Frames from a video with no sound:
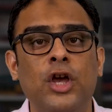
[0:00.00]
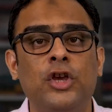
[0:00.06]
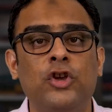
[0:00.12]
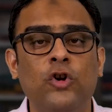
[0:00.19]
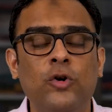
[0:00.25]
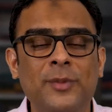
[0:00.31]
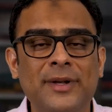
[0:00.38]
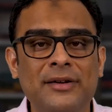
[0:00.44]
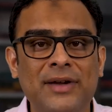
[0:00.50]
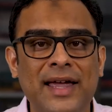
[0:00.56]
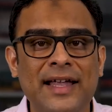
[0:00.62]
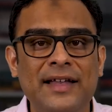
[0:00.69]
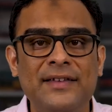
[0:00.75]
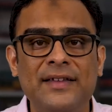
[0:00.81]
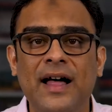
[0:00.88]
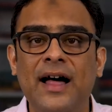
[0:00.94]
Human
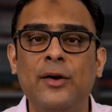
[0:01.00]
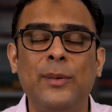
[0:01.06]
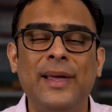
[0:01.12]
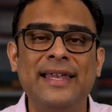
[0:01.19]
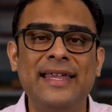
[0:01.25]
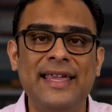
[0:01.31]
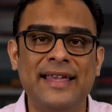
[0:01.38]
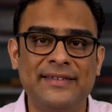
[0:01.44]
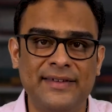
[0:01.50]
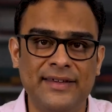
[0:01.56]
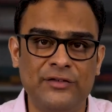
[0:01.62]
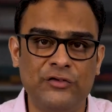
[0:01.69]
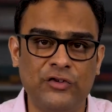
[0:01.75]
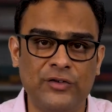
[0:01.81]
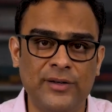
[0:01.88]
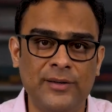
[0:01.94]
rights are very
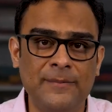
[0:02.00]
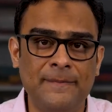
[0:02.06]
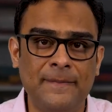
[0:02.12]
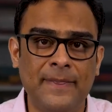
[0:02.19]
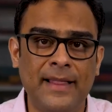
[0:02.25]
essential,